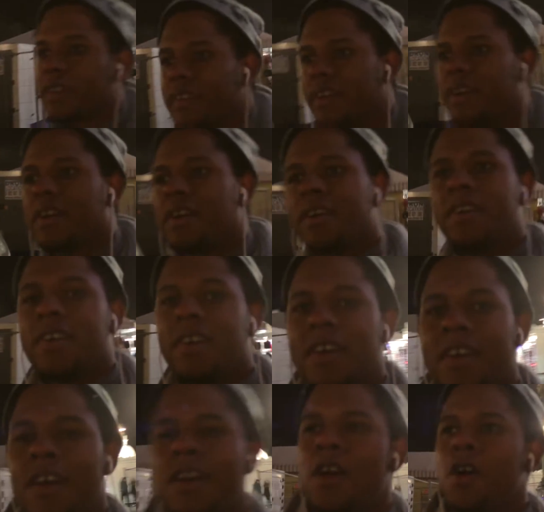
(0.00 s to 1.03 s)

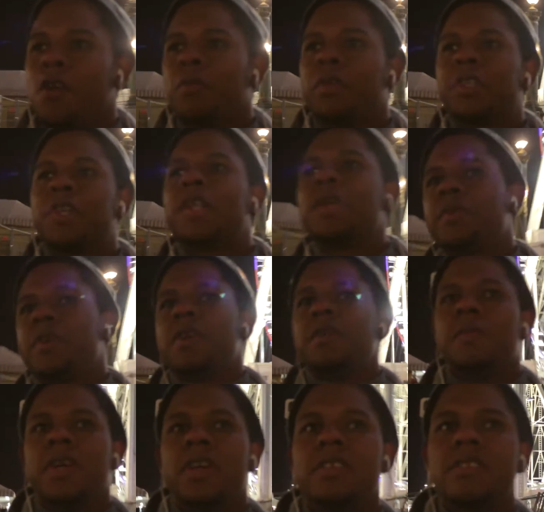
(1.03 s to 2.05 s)
the
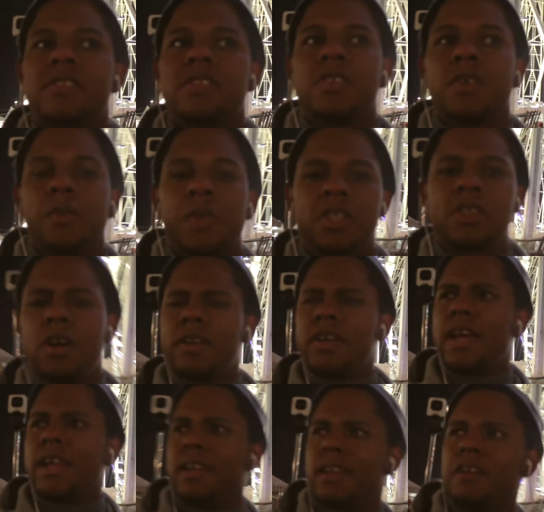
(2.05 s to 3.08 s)
pyramids, we saw
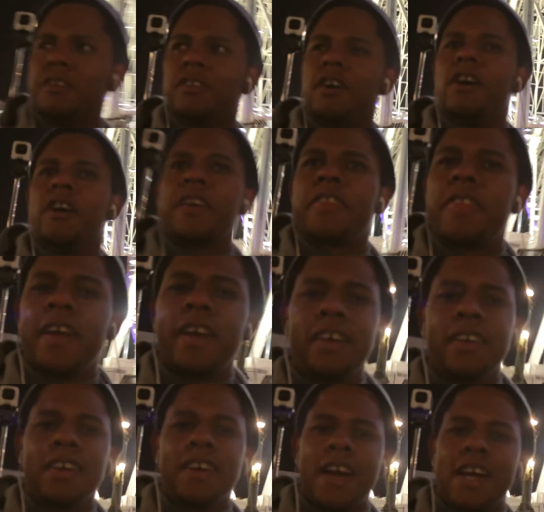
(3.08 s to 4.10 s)
that little arc
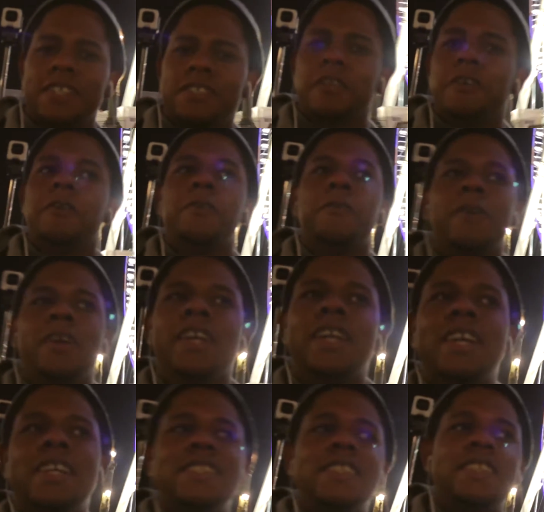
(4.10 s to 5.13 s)
thing, I still don't know what it
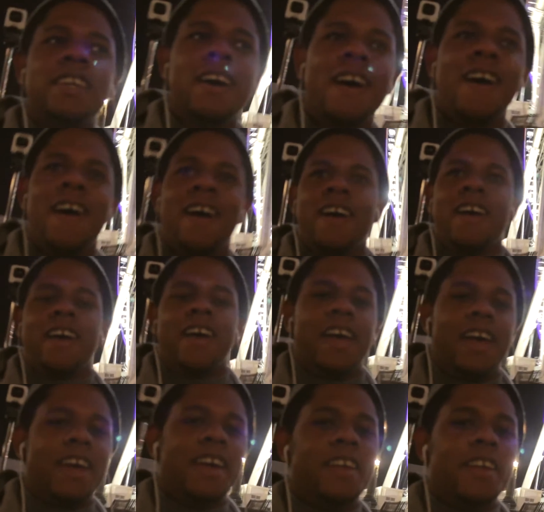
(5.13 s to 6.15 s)
is,
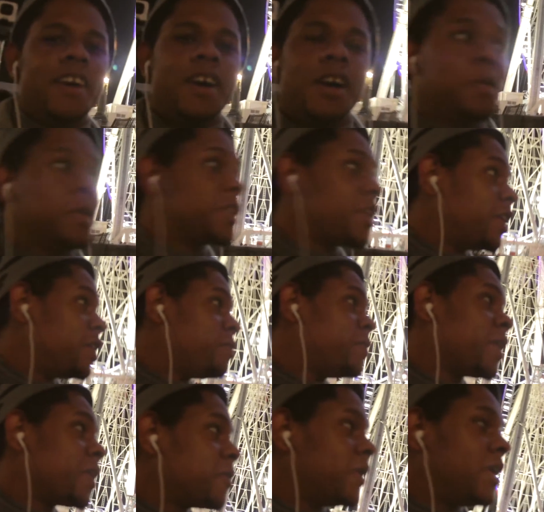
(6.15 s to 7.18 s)
and we saw the
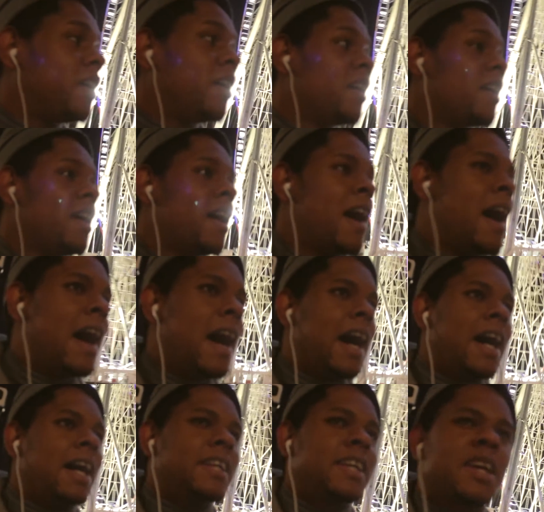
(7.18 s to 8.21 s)
big wheel.
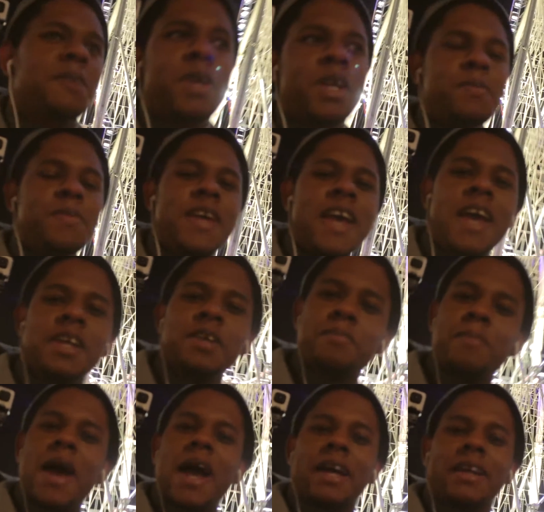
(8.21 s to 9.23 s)
I think I'm gonna be heading
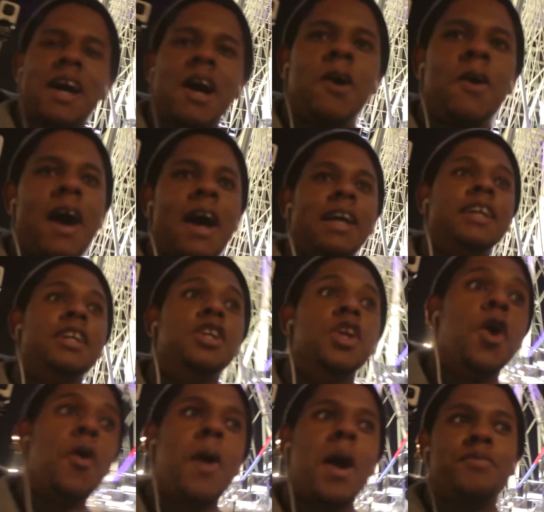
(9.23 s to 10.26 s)
back now. I
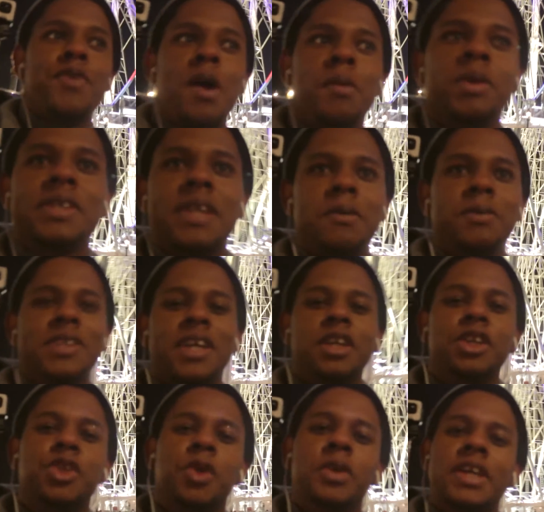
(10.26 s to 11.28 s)
know I promised I was
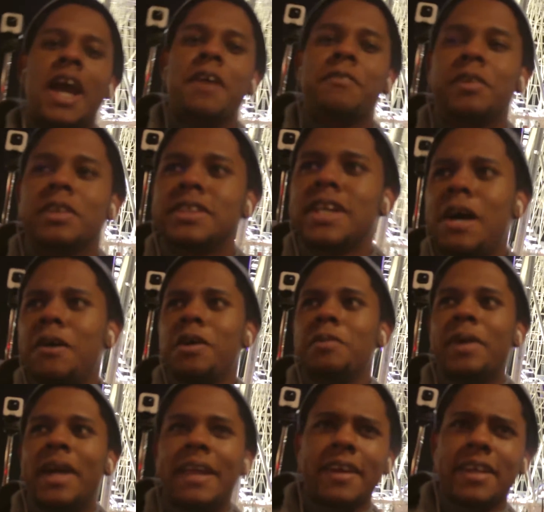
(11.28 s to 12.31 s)
gonna show the Eiffel Tower,
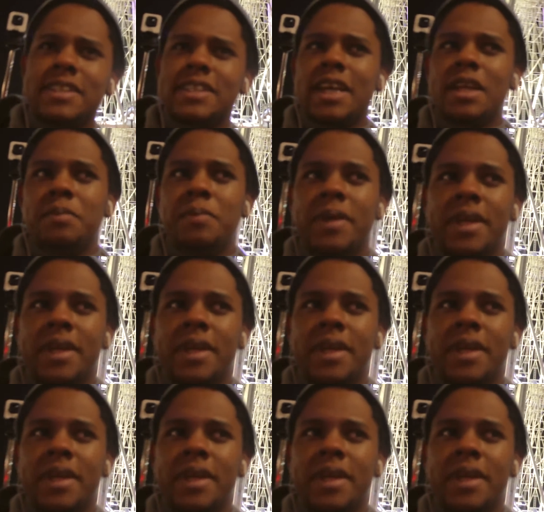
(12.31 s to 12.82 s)
but I think it's kind